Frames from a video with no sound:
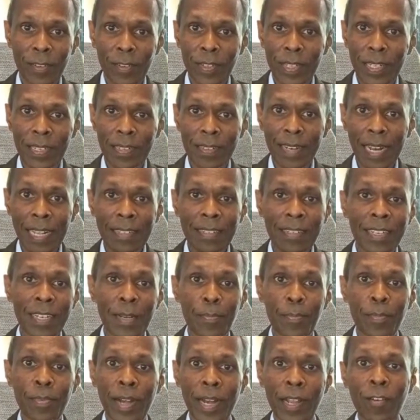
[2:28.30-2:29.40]
the
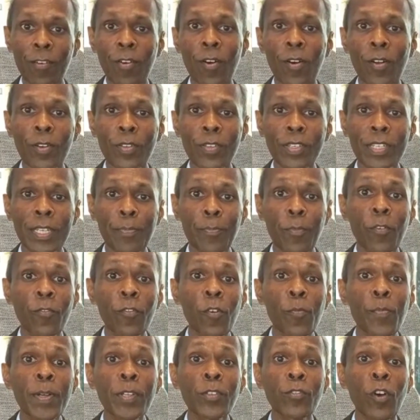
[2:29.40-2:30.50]
transcript records, the
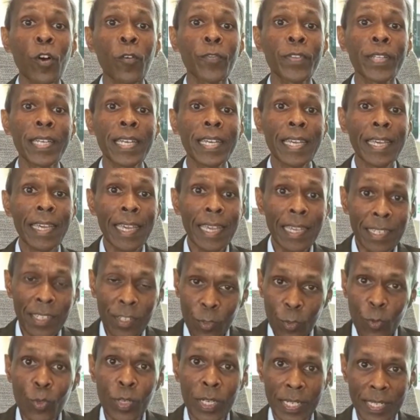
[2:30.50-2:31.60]
performance of each
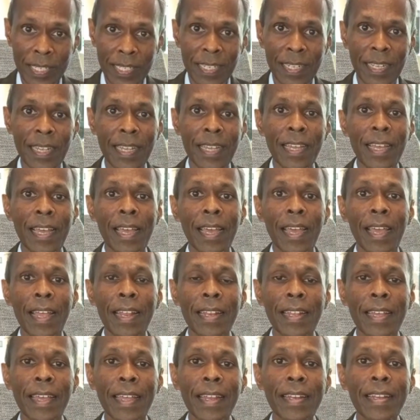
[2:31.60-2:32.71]
students, and
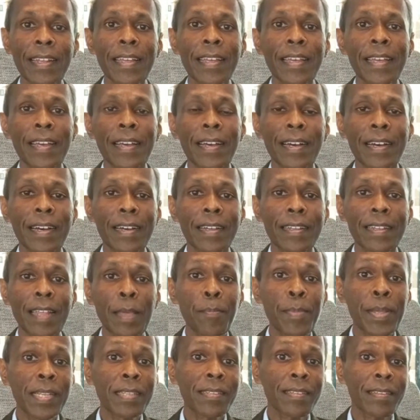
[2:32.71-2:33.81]
then that
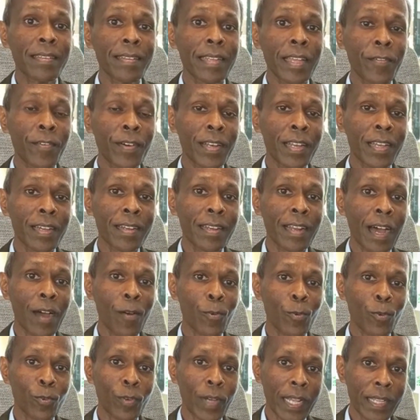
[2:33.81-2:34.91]
means they will learn how
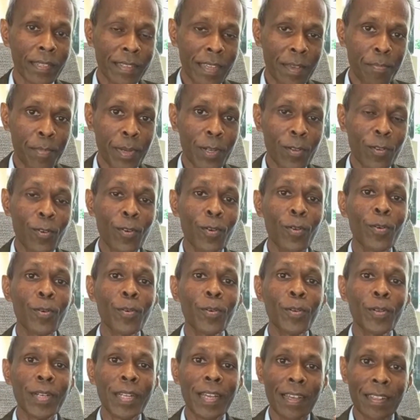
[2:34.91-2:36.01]
to assemble
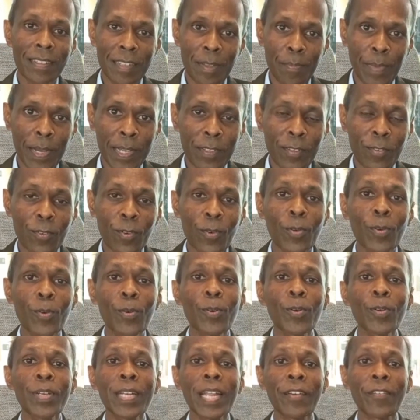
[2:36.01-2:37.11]
drone, customize
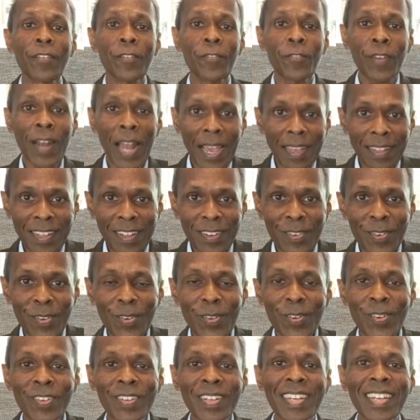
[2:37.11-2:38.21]
drone, they will fly the
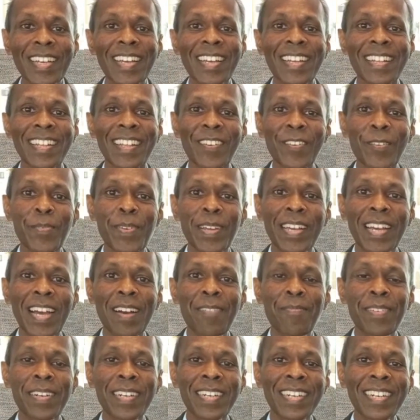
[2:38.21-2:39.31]
drone, they will
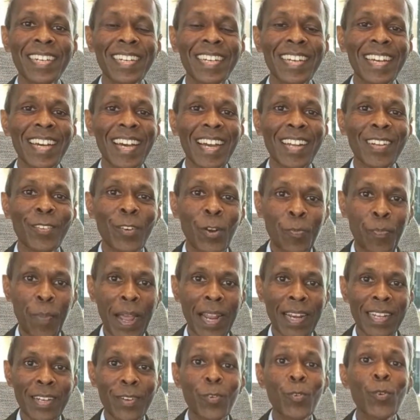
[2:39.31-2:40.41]
become a drone
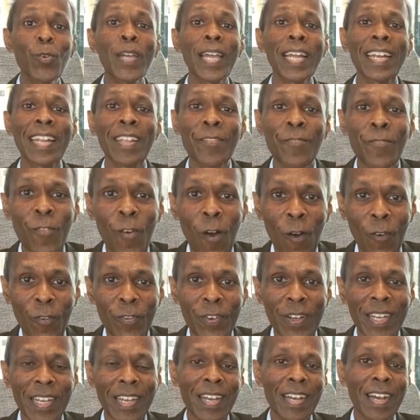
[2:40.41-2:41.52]
pilot. Who can involve?
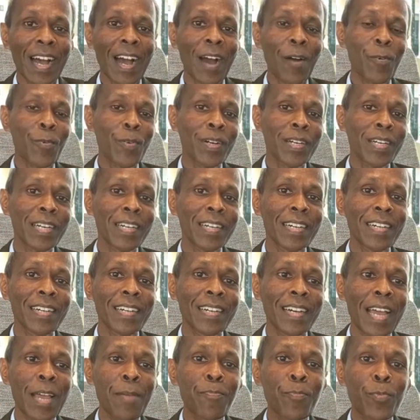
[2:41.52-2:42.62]
Our
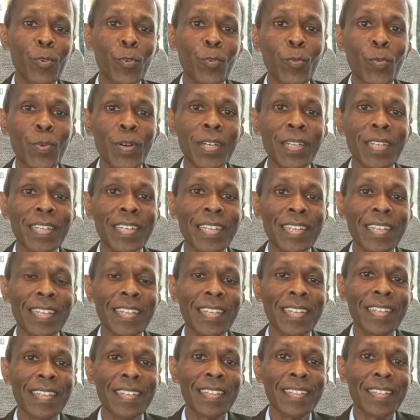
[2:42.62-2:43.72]
approval
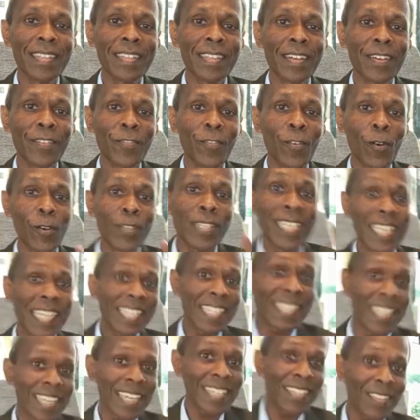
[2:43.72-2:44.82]
is for
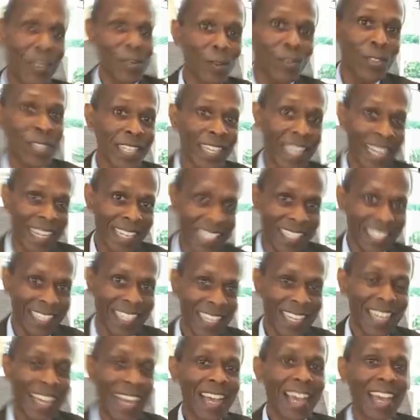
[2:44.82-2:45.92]
6 years old kids
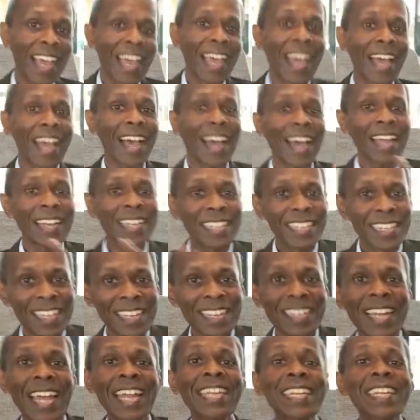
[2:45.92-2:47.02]
until
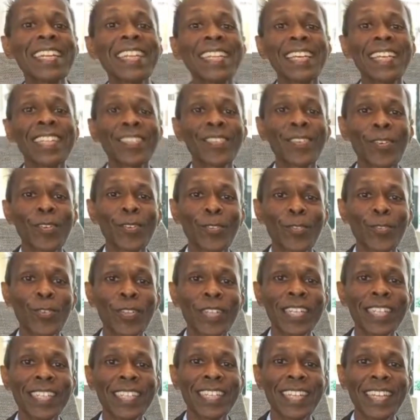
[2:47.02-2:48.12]
19 years old
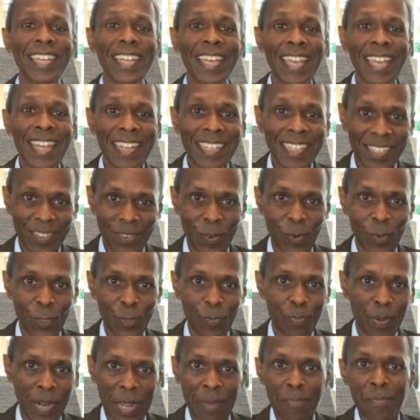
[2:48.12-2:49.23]
students in schools,
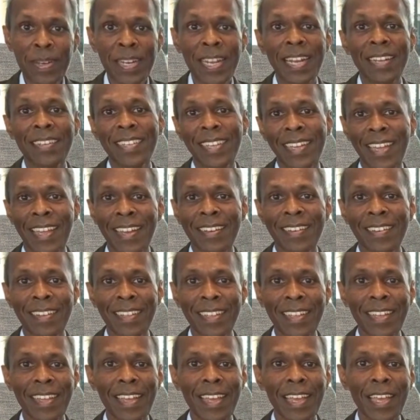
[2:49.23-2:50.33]
primary and secondary.
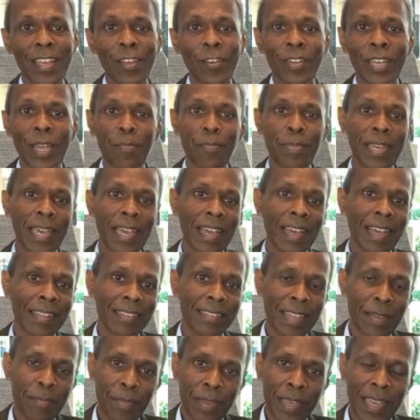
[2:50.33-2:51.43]
It can be
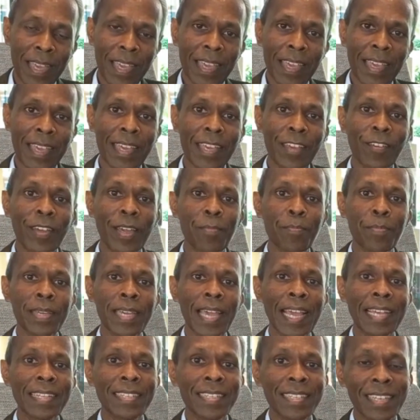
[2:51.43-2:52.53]
SMK, it can be
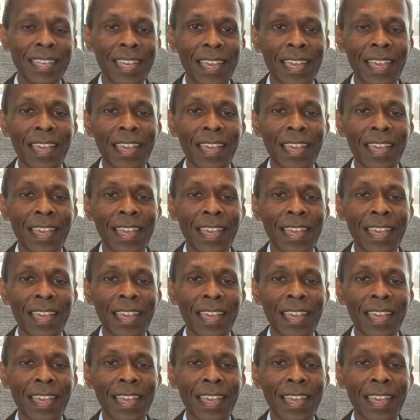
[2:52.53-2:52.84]
SK,